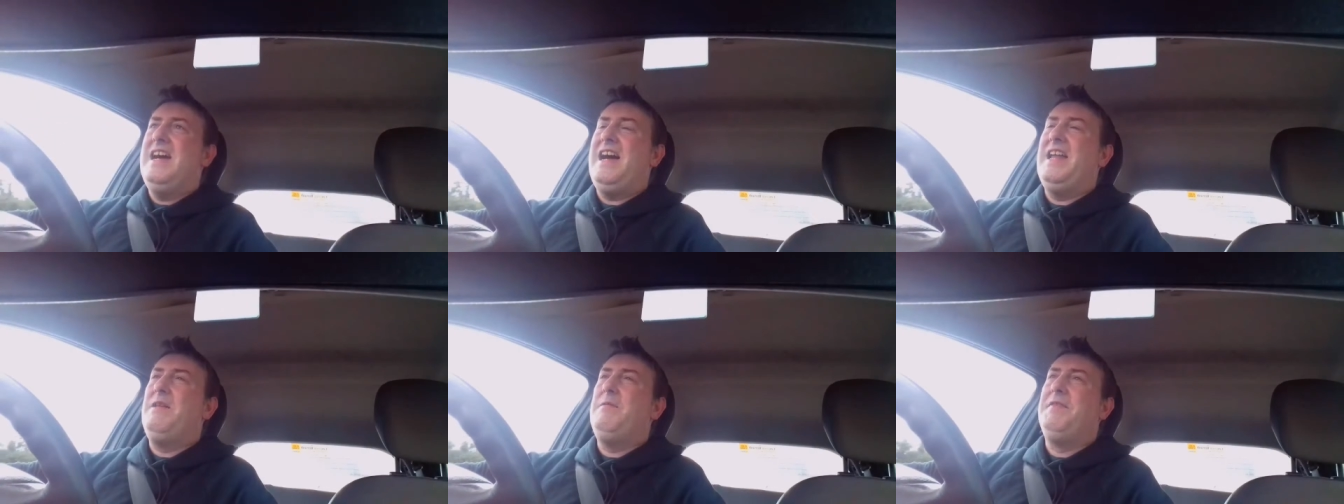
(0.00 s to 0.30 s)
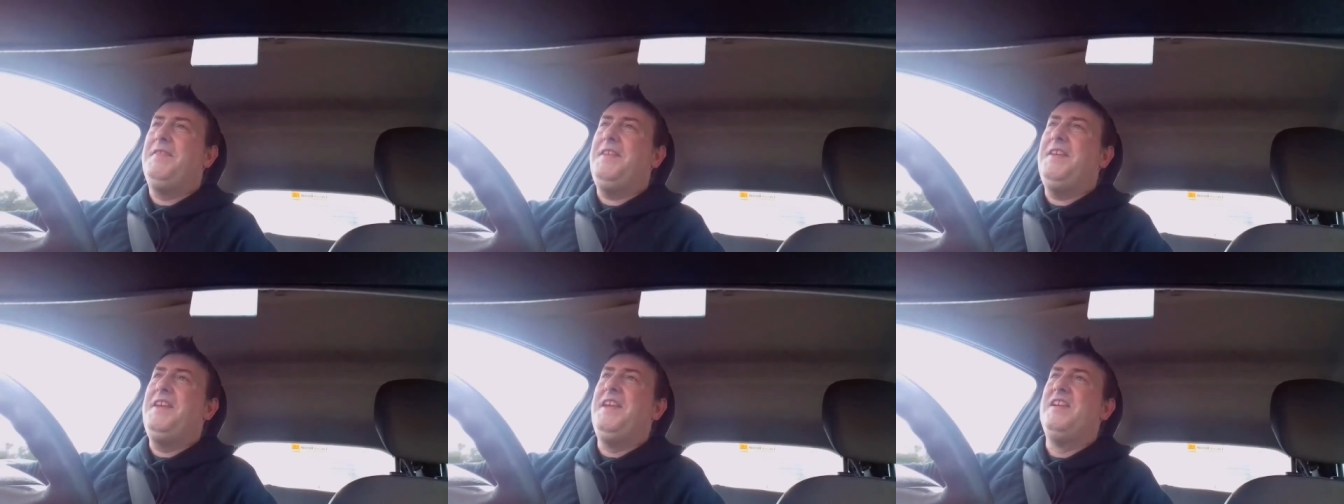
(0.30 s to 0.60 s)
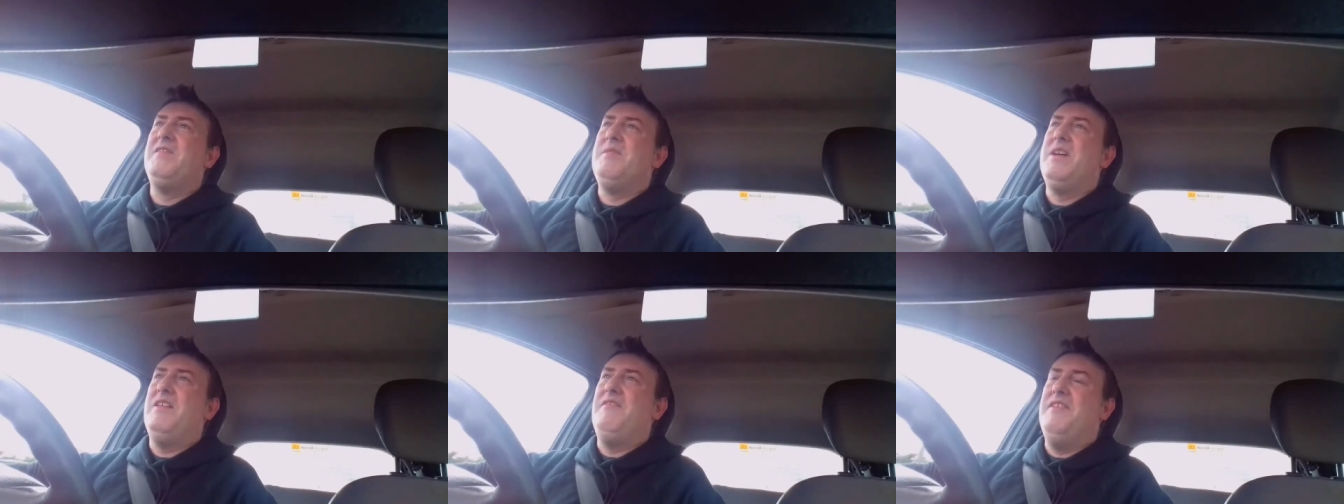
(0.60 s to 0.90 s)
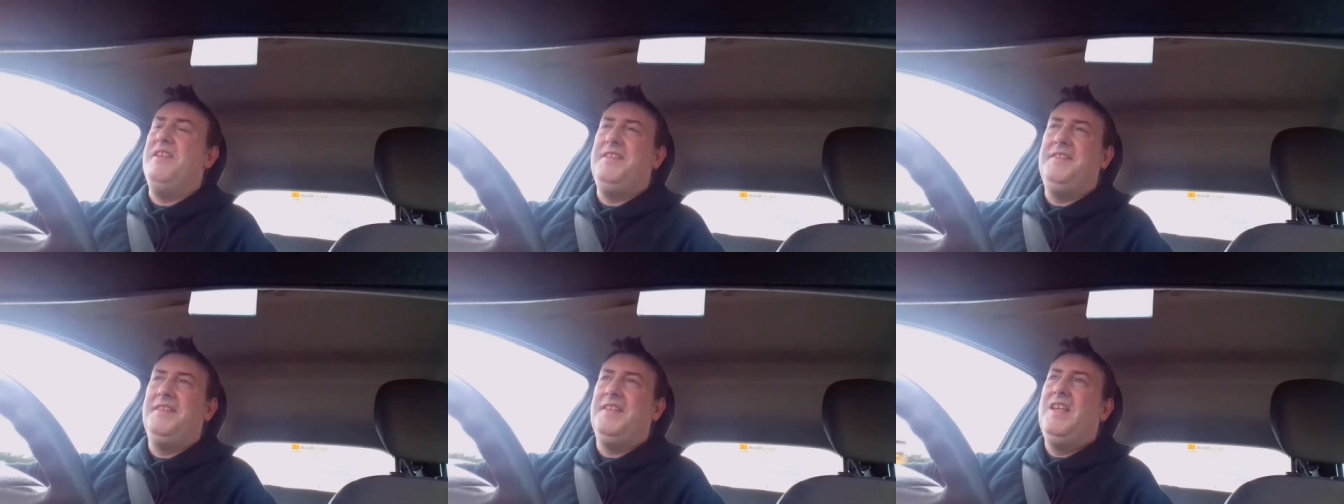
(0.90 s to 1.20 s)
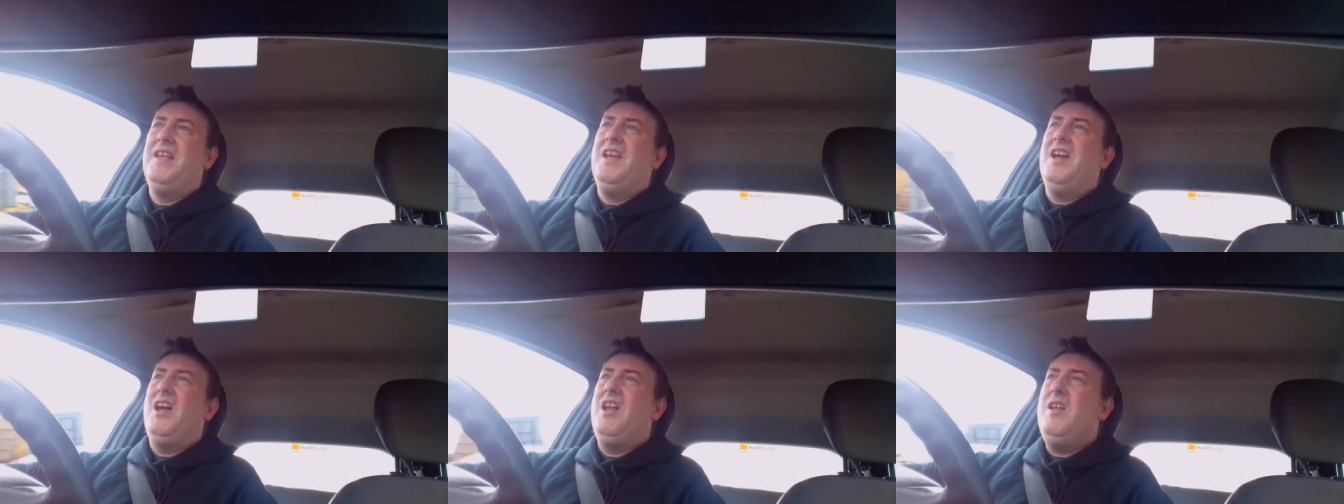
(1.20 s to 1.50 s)
And I was thinking about this,
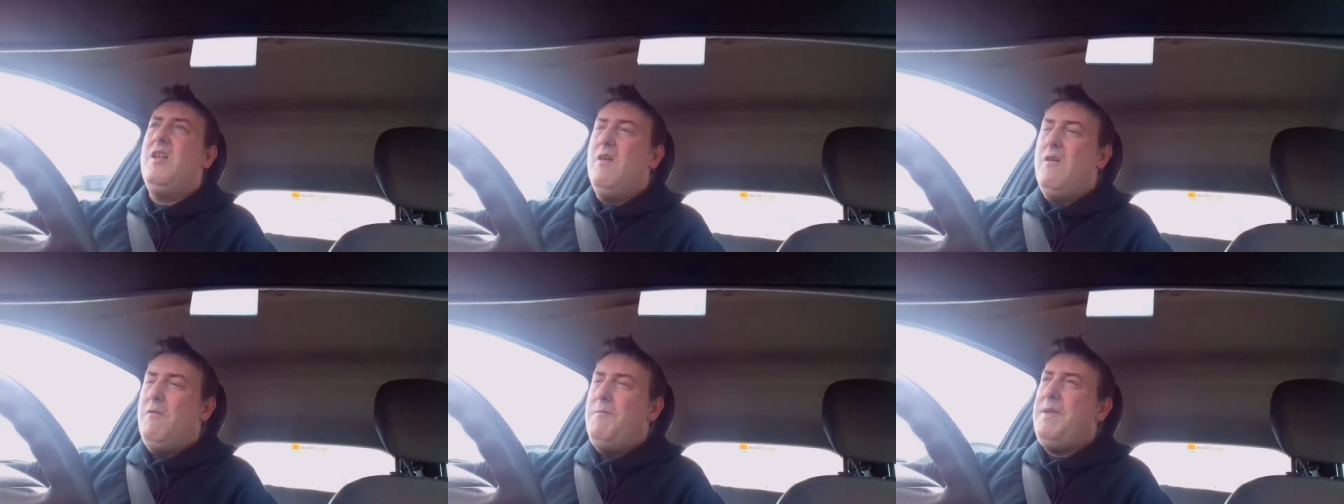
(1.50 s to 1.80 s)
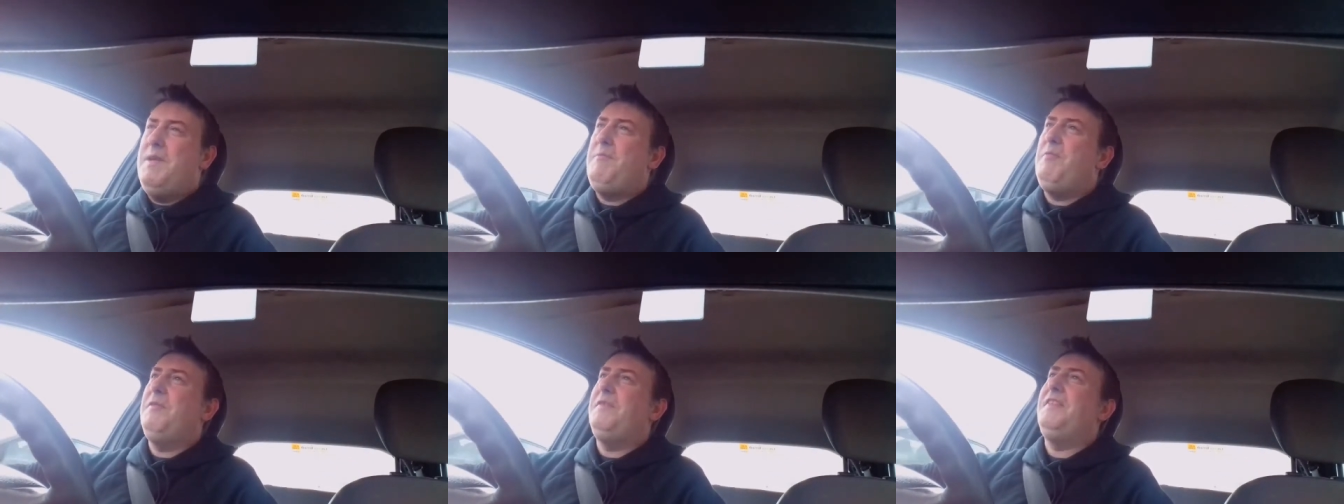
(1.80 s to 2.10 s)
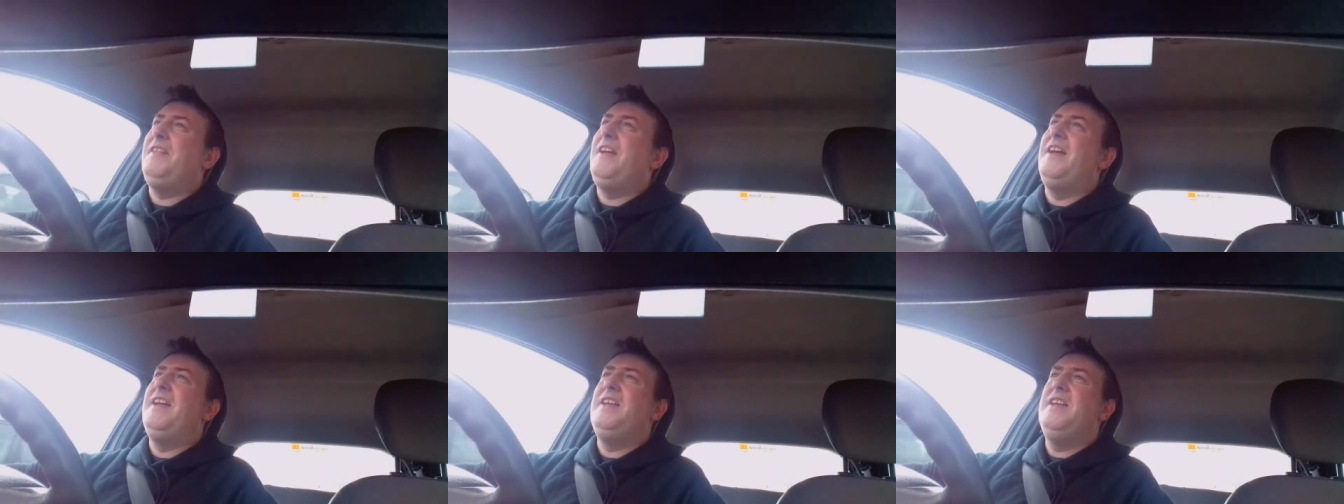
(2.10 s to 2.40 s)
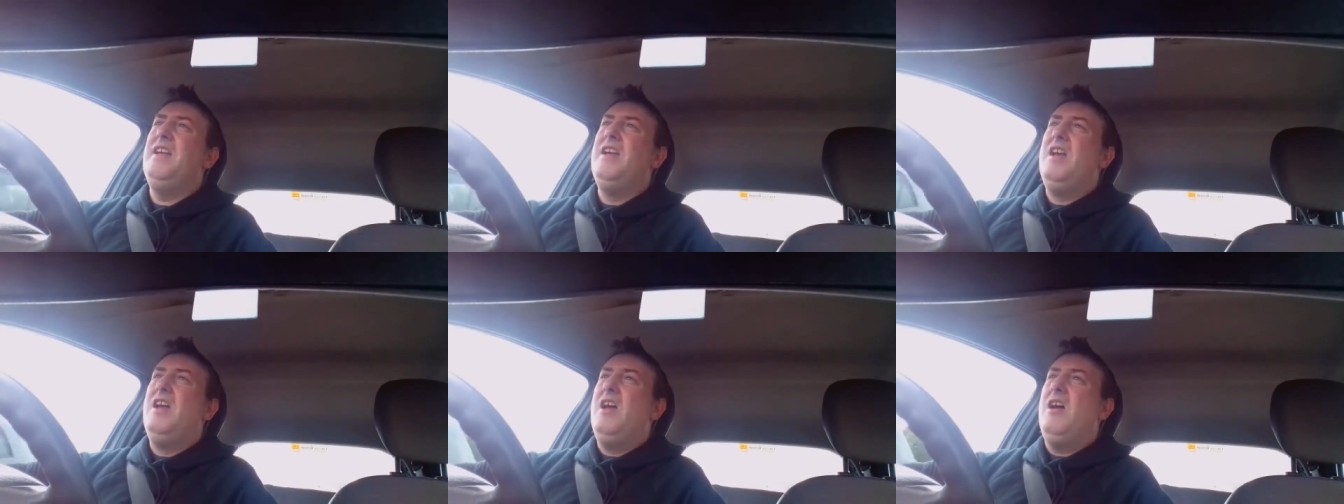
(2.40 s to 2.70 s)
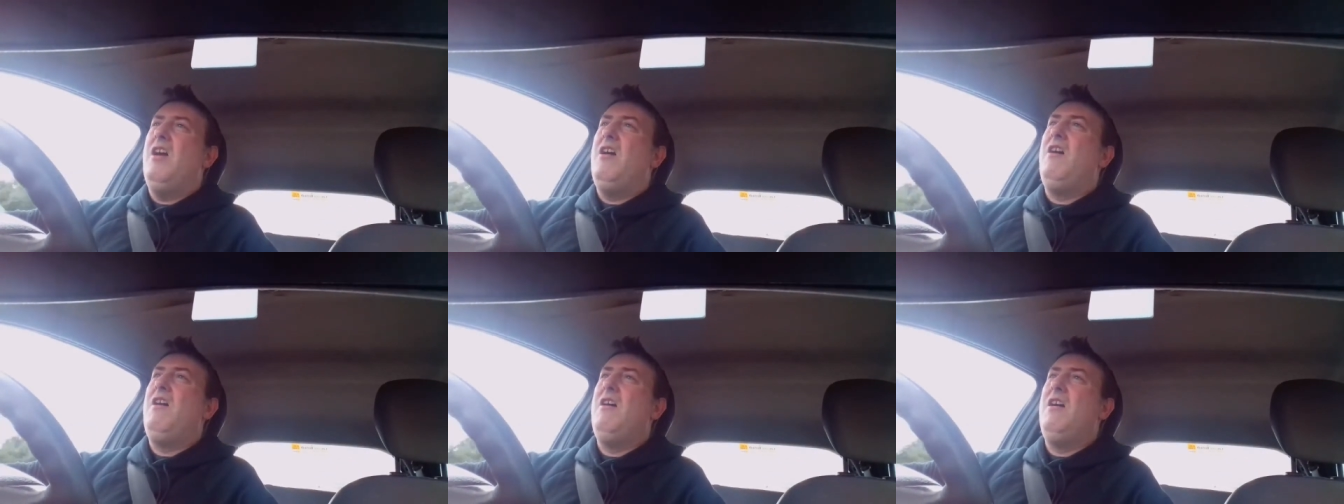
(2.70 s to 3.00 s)
a lot of people say,
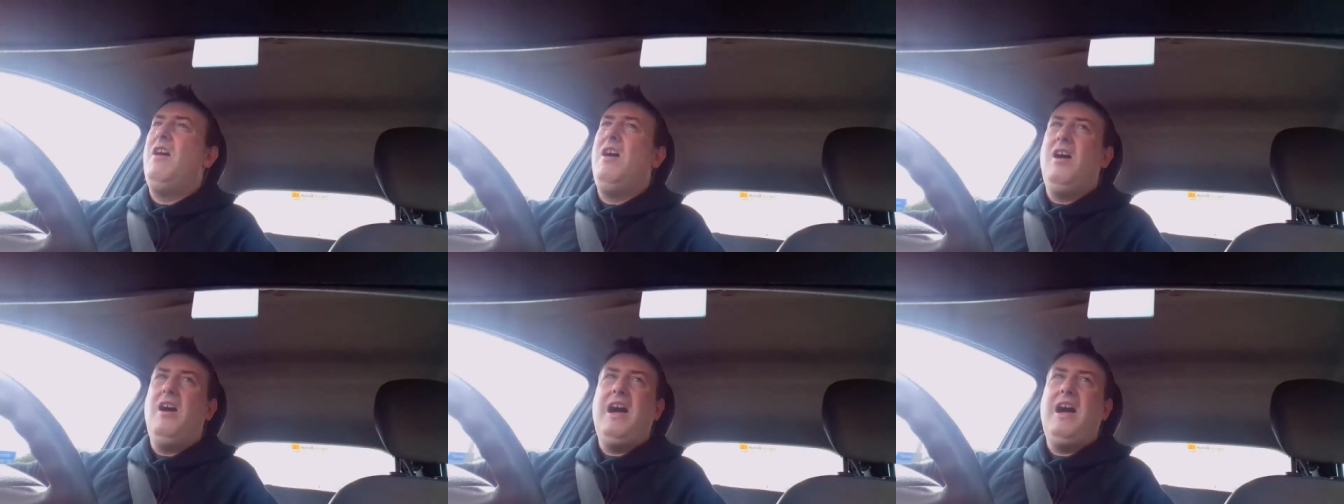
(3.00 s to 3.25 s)
oh,